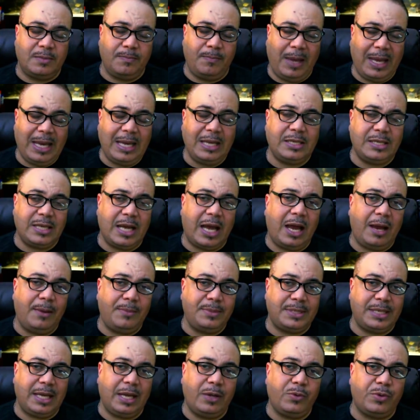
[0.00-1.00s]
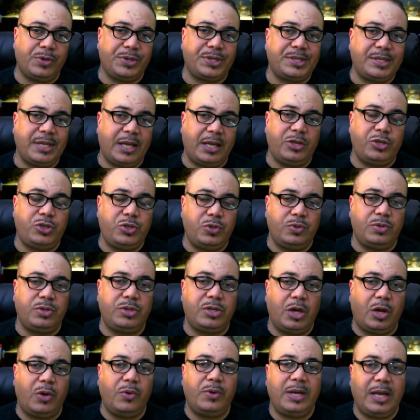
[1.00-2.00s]
many times they will send you
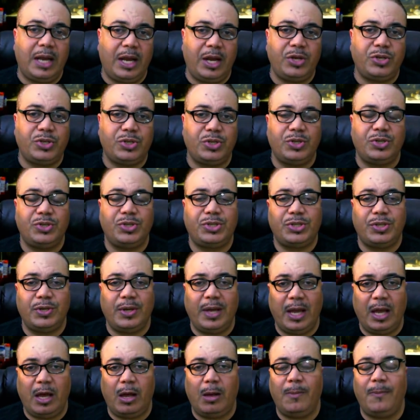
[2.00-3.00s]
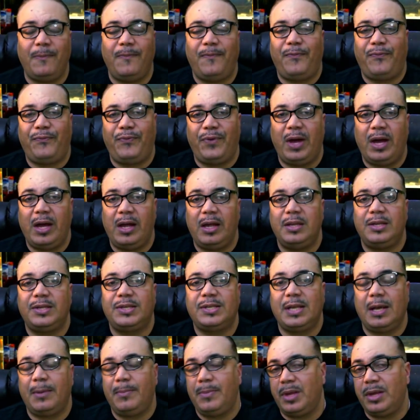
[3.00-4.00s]
donations to help fund
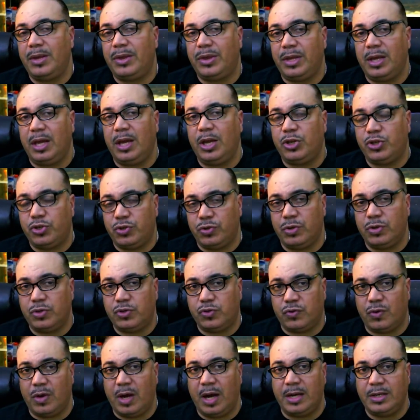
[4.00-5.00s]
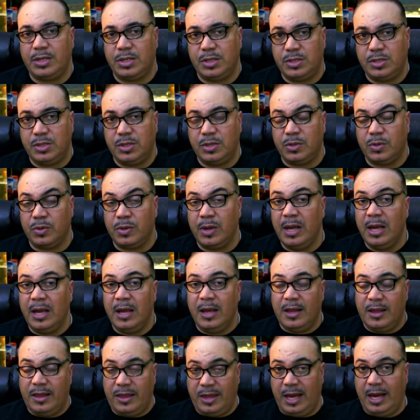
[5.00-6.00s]
some of the things you're trying to do.
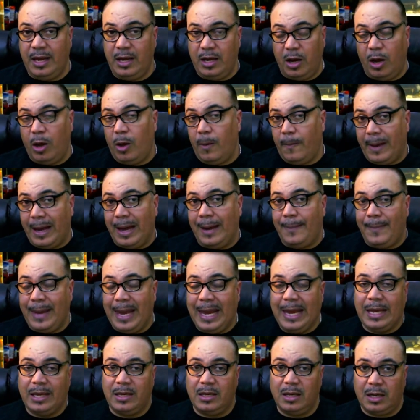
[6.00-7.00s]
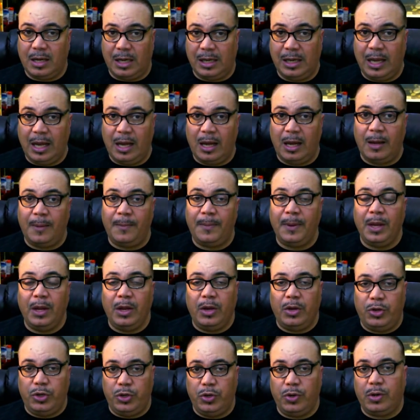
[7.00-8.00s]
They know by making a club
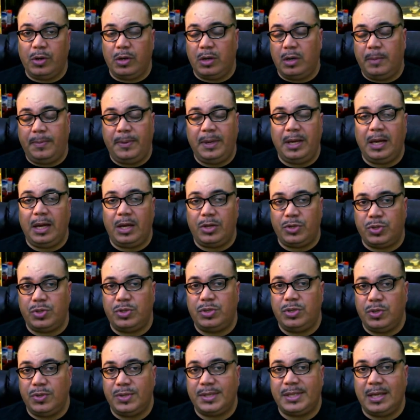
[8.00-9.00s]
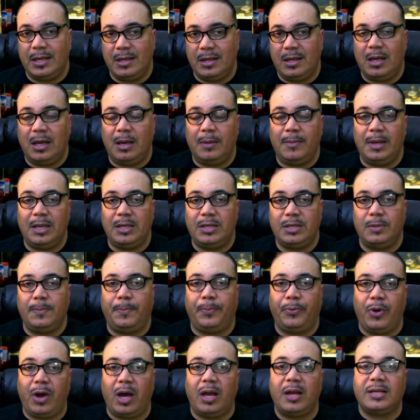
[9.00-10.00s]
you're going to be introducing them into
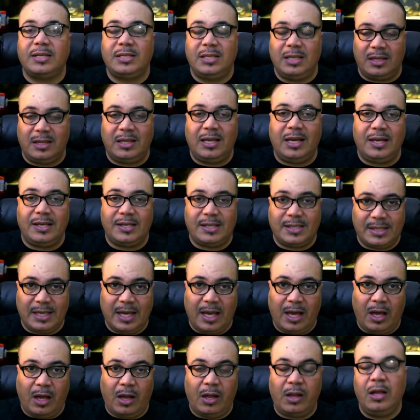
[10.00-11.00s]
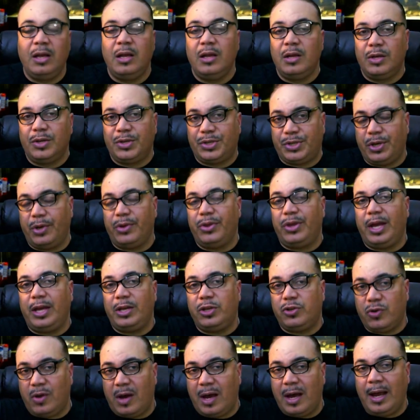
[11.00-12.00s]
products that they sell. So they
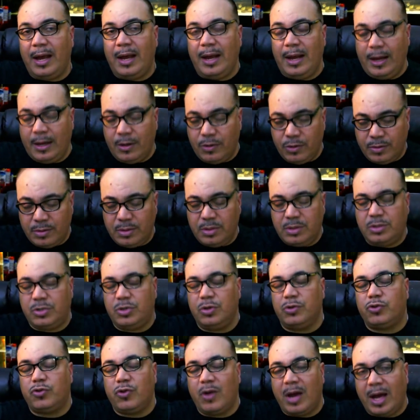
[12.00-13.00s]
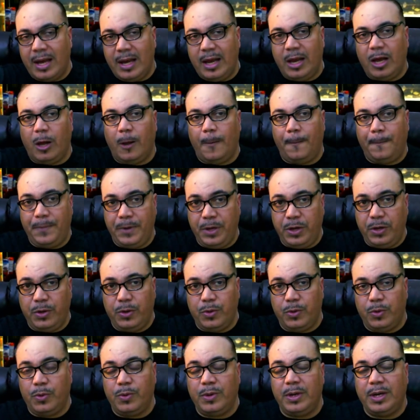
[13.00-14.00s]
try and should try to help
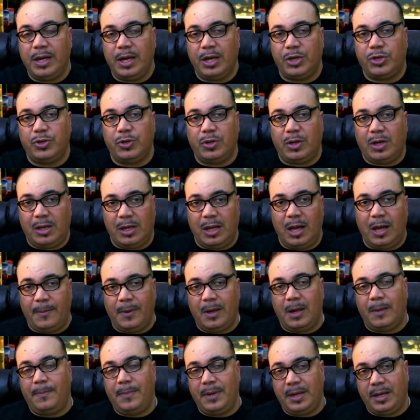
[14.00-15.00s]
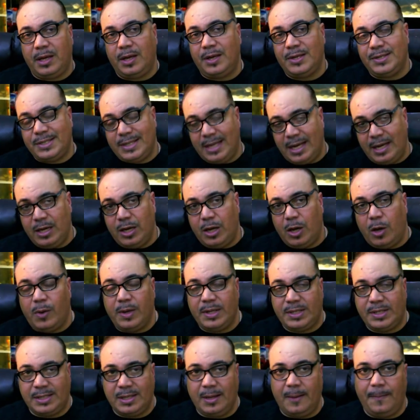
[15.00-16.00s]
you get your club up because they
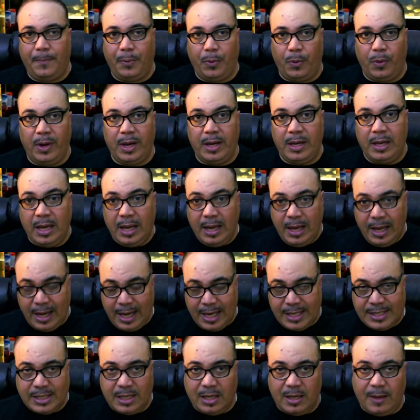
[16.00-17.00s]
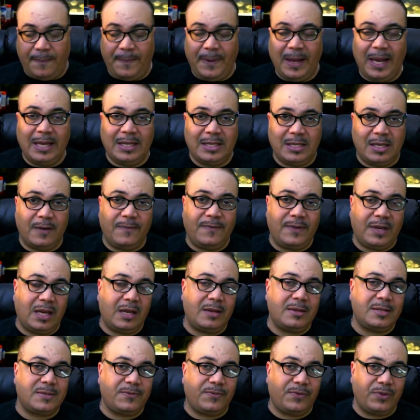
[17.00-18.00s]
know at some point it's going to pay
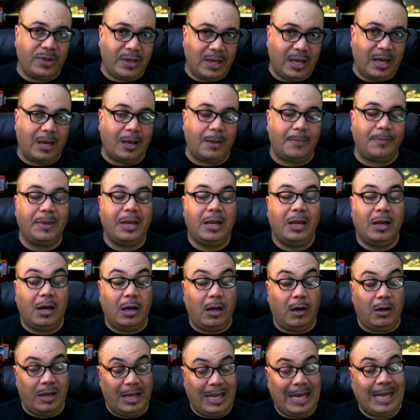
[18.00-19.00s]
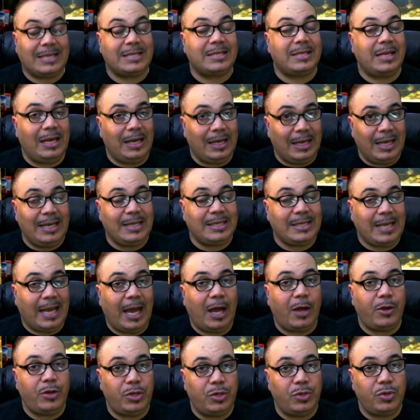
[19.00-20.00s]
dividends for them. Or that's at least
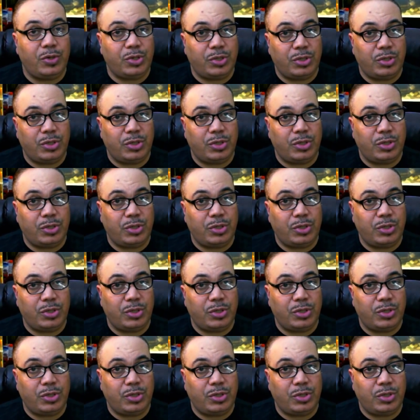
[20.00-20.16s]
how you